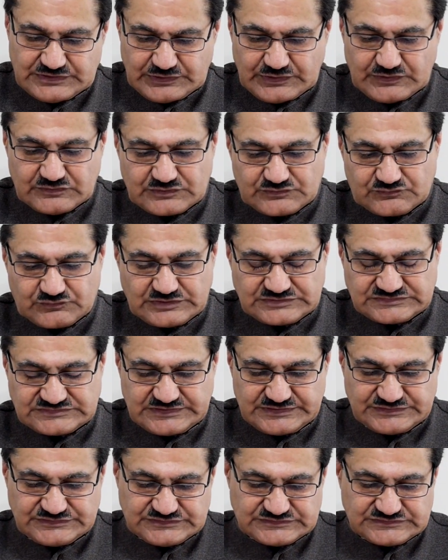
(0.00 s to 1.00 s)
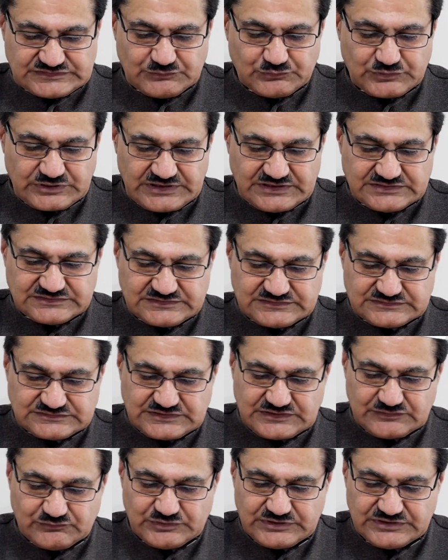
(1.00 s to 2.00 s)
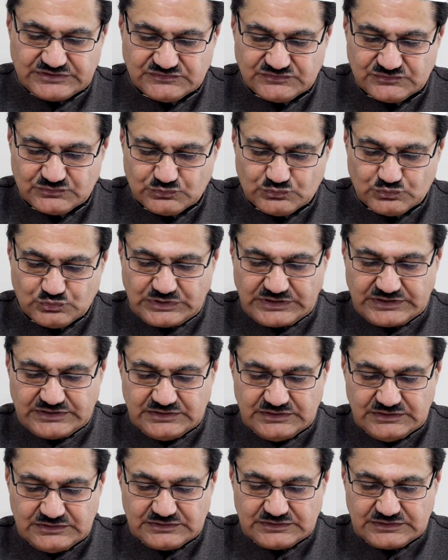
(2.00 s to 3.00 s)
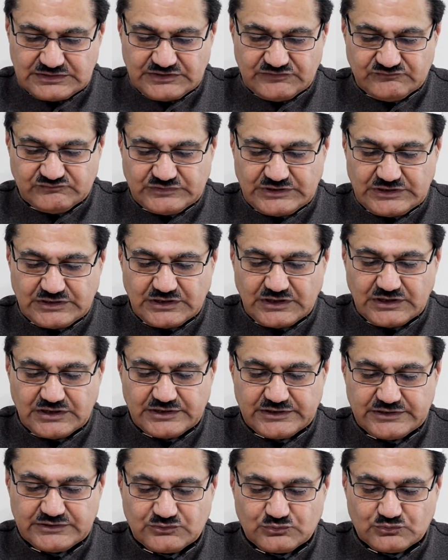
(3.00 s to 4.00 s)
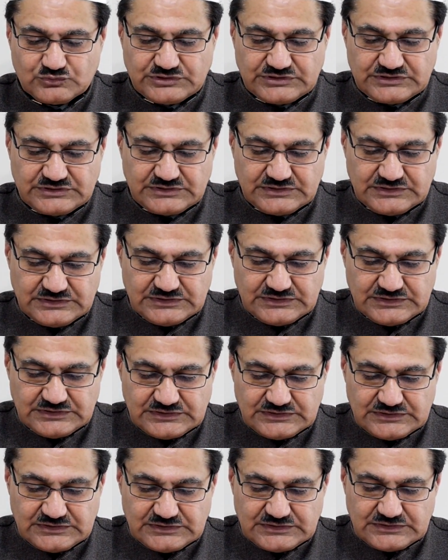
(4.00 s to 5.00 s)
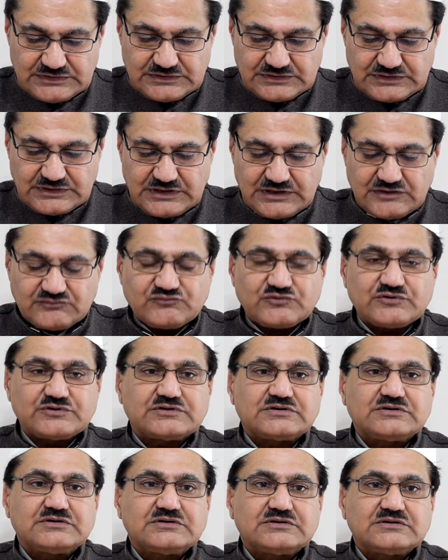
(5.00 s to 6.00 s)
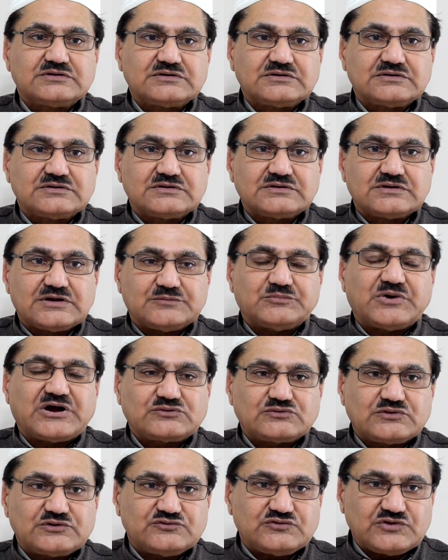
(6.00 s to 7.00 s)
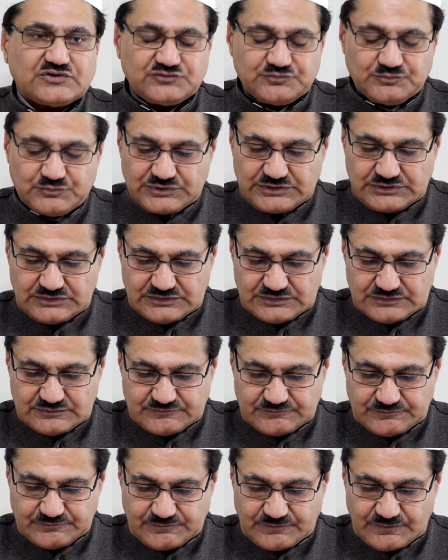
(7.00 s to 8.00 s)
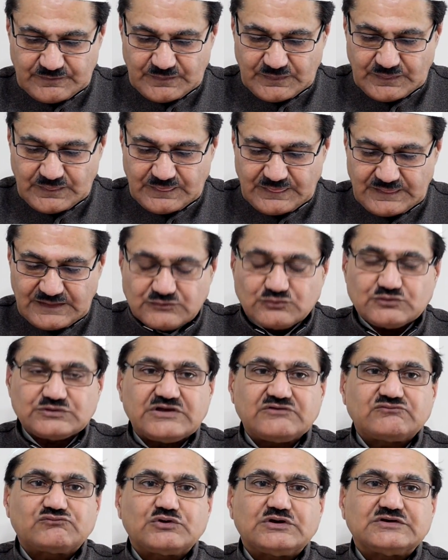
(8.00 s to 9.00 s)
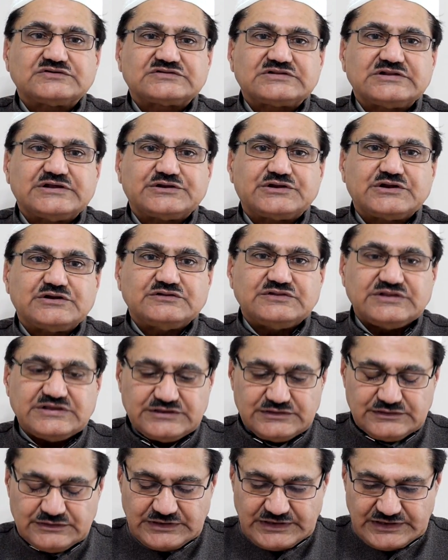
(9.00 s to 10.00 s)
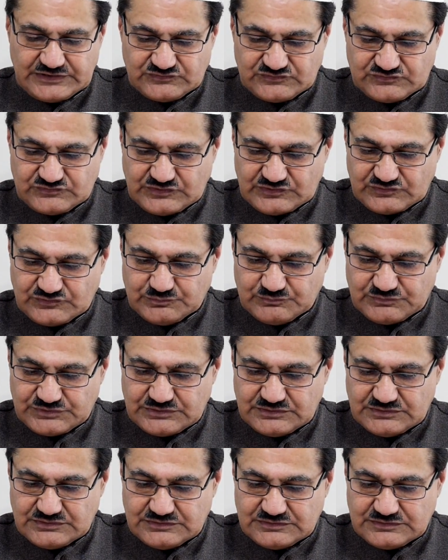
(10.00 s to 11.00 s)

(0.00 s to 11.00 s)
Another translation someone else has given is, who can give the lie to thee about the judgment. So they've translated Deen as judgment.